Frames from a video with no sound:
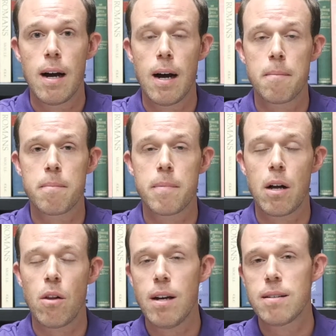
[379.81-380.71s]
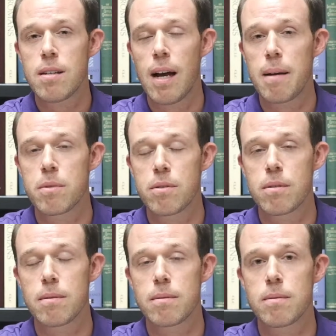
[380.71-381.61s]
Now, a lot of times,
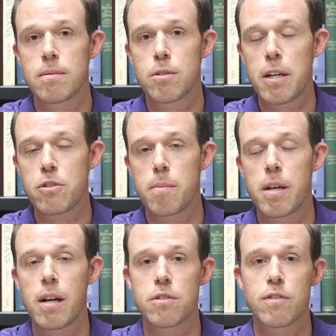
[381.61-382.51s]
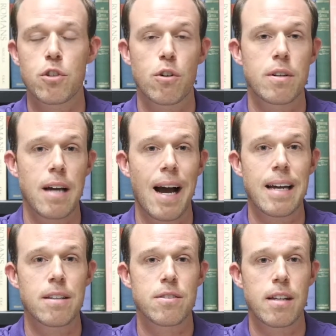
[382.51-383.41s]
especially because of certain
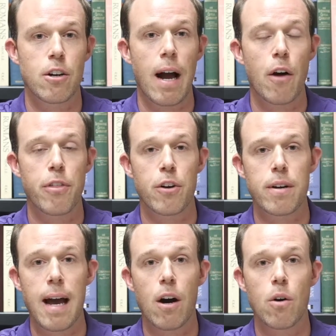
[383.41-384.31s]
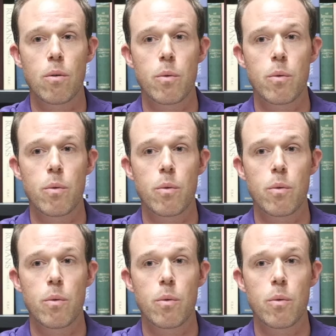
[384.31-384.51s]
diets that are out there now,